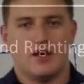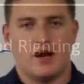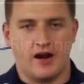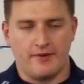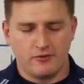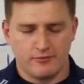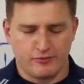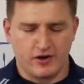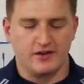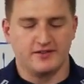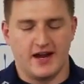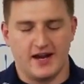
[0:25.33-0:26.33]
And I'm going to
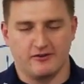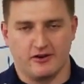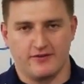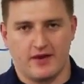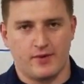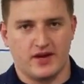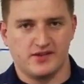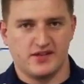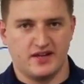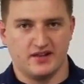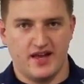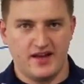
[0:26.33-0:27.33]
bring a diagram that we had
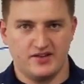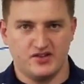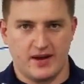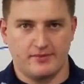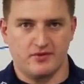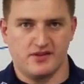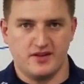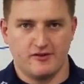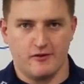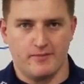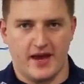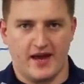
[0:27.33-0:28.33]
seen a lot in Chapter
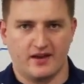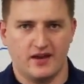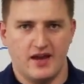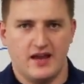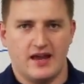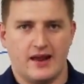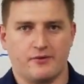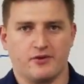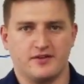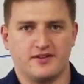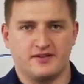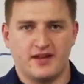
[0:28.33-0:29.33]
0 back, and I'm
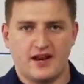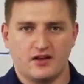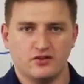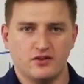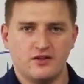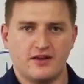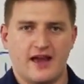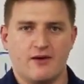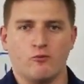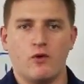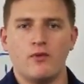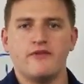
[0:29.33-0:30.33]
going to take a look
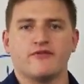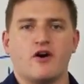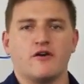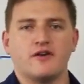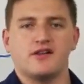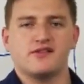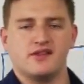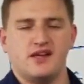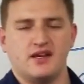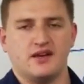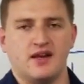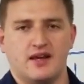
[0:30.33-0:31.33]
at what we've already
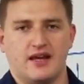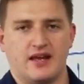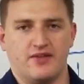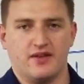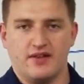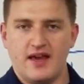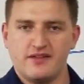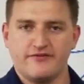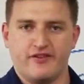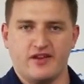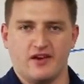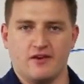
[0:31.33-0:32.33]
seen in the last
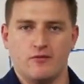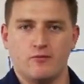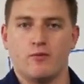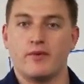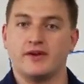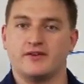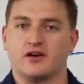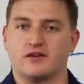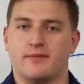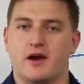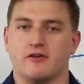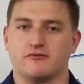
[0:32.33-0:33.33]
video when we talked
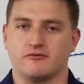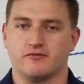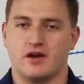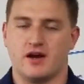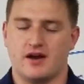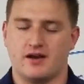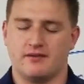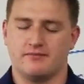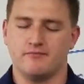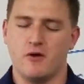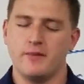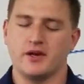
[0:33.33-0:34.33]
about
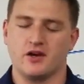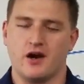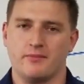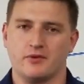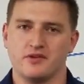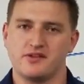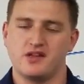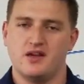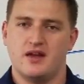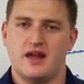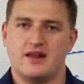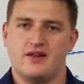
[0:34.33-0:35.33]
moment couples,
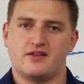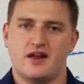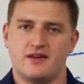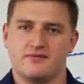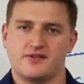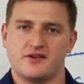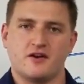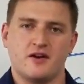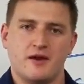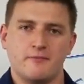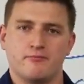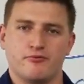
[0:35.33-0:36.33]
and let's kind of
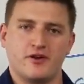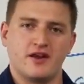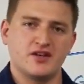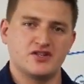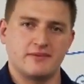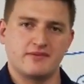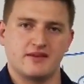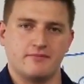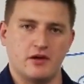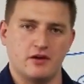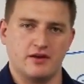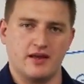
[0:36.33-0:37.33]
start bringing ship
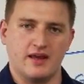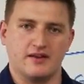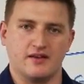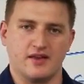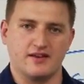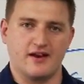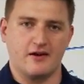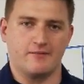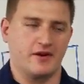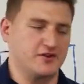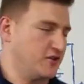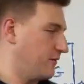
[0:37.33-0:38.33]
stability into the entire
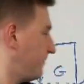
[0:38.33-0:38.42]
picture.